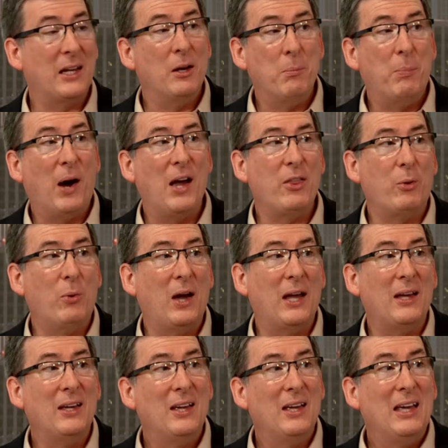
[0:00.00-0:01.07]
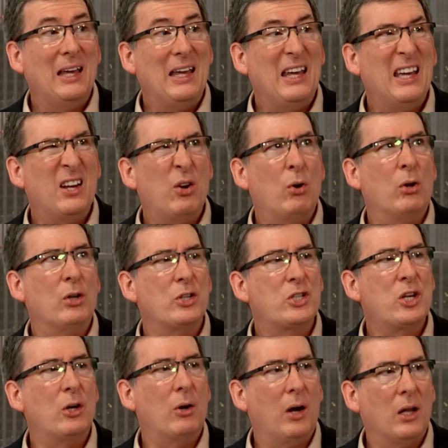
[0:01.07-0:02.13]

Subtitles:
And by the way, it also